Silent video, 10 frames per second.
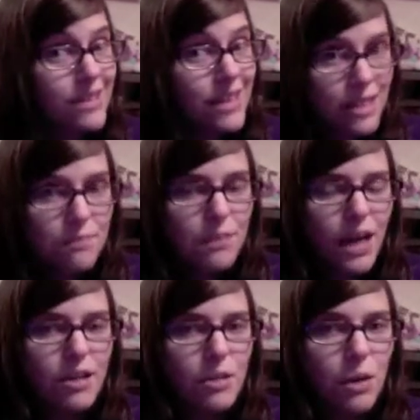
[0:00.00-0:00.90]
in My
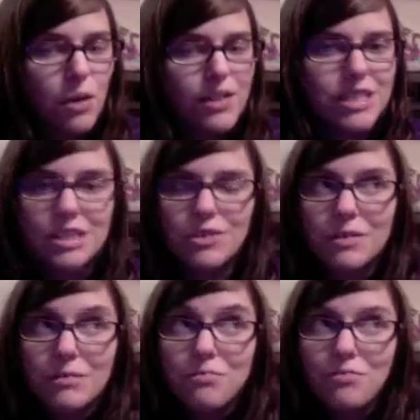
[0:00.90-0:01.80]
Little Pony, just look
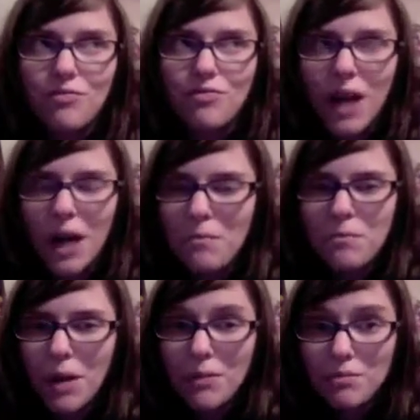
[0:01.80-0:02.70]
at uh,
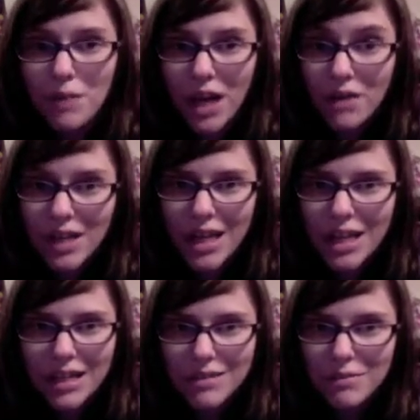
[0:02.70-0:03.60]
pound cake
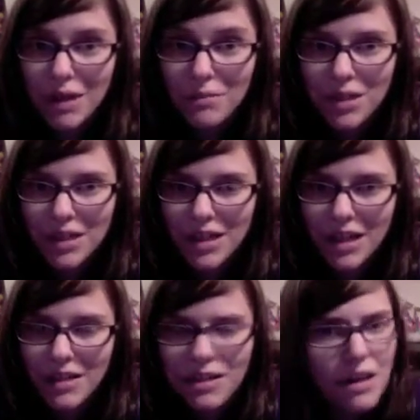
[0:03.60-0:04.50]
and pumpkin
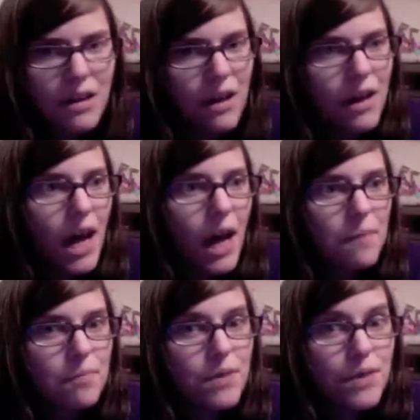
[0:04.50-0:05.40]
cake.
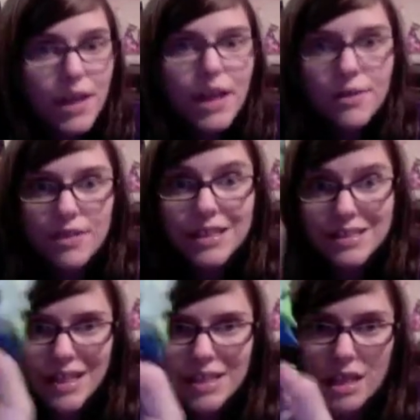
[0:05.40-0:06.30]
Um, they are the
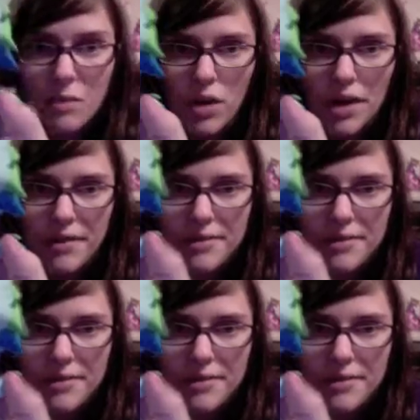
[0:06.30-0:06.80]
exact same way.